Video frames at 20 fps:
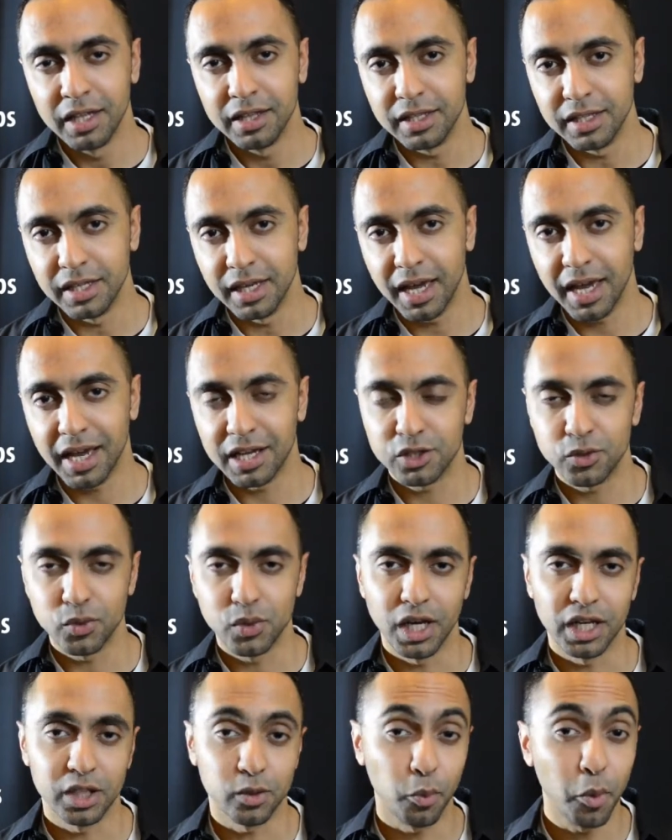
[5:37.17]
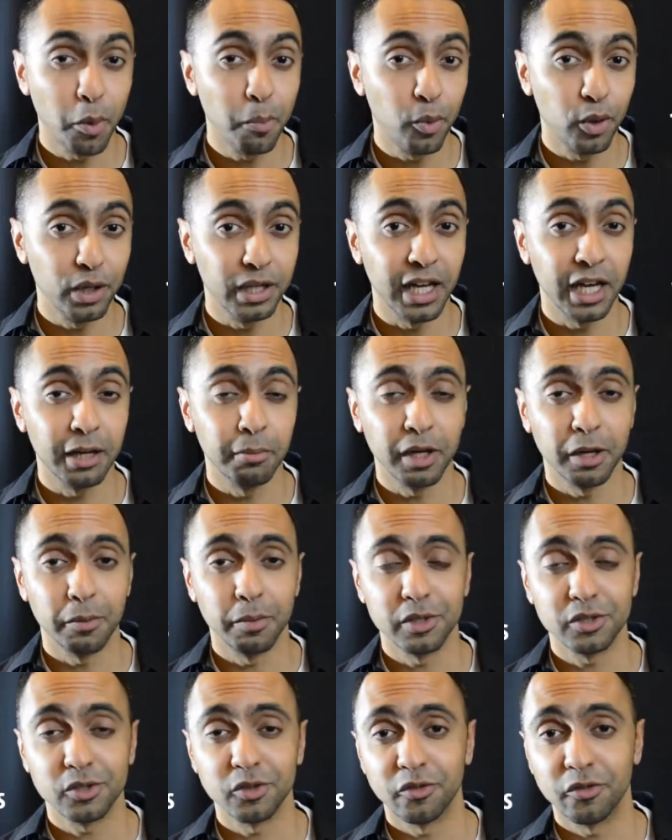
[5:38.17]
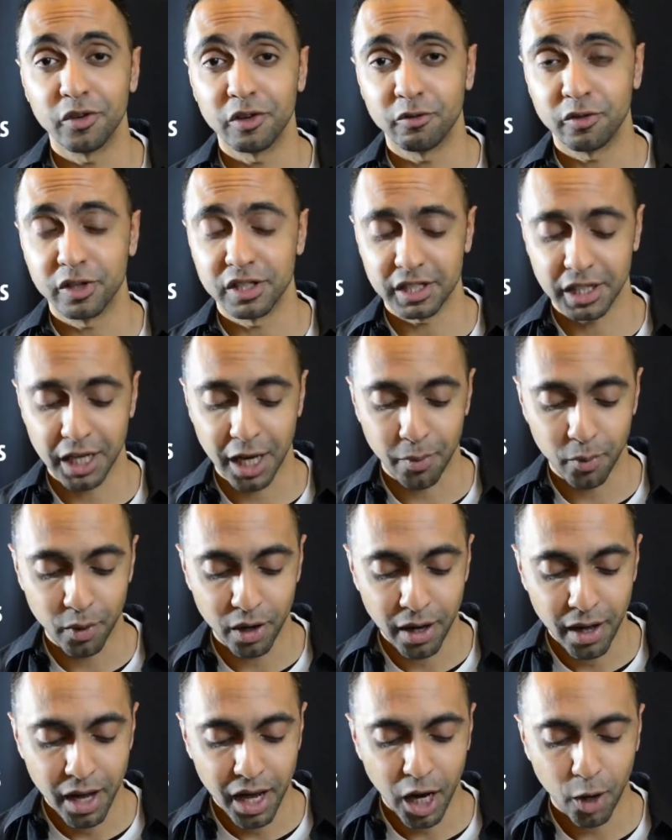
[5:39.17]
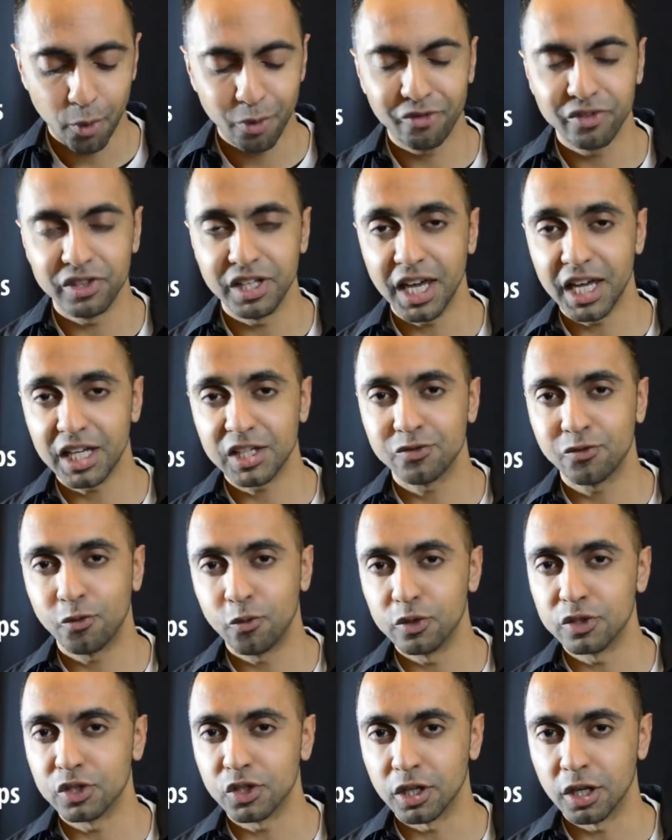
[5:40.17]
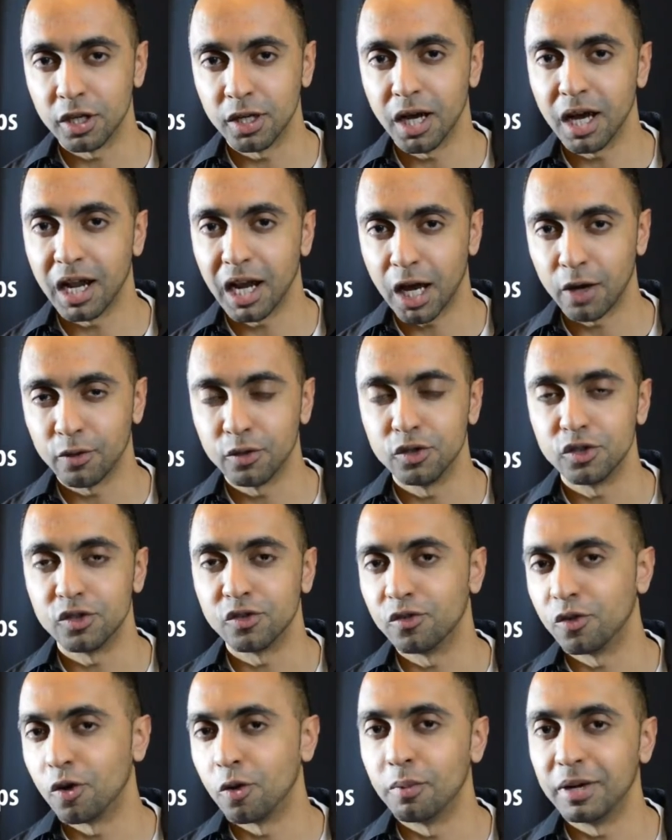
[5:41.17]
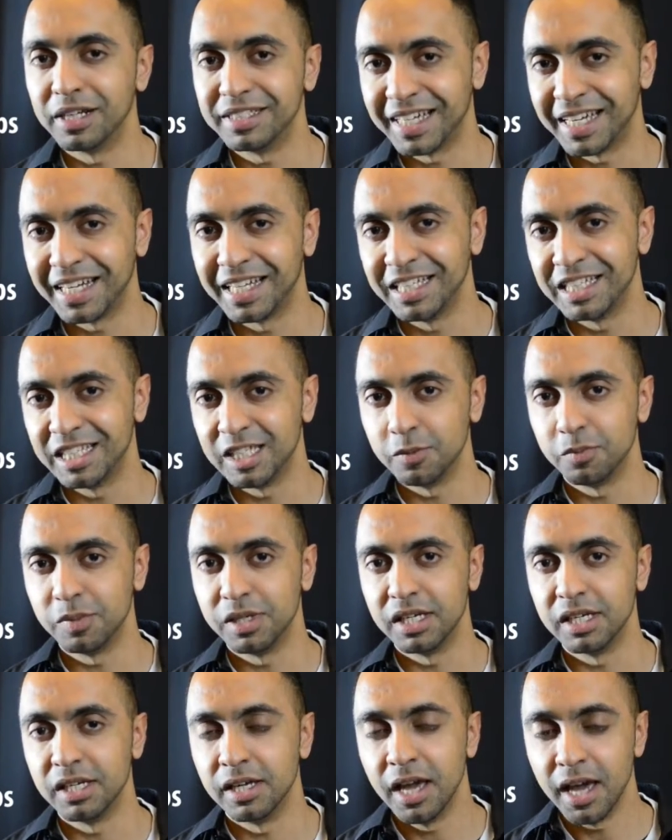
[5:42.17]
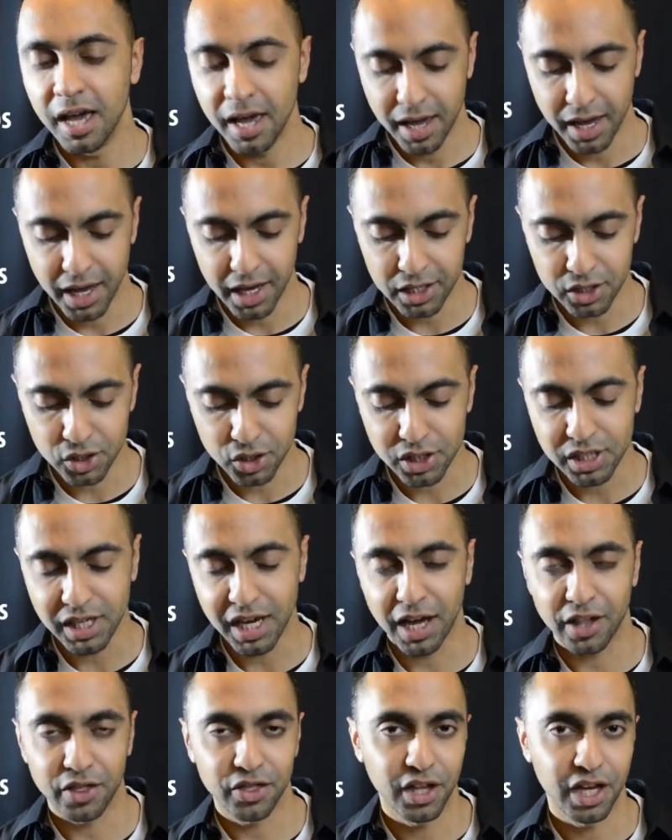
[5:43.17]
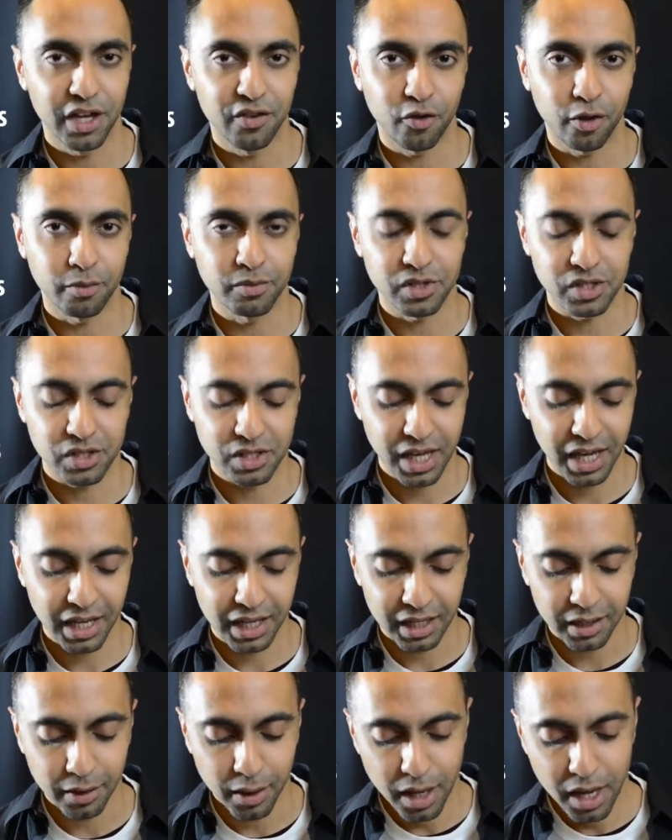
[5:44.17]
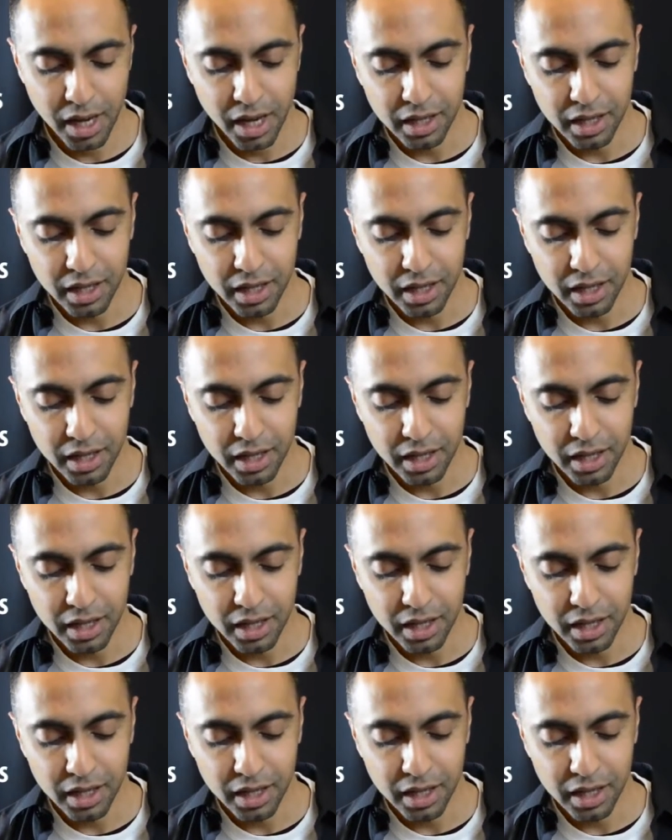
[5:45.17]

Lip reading: The S3 has a 1.9 megapixel front-facing camera. However, the S4 is going to allow you to film 1080p HD at 30 frames a second.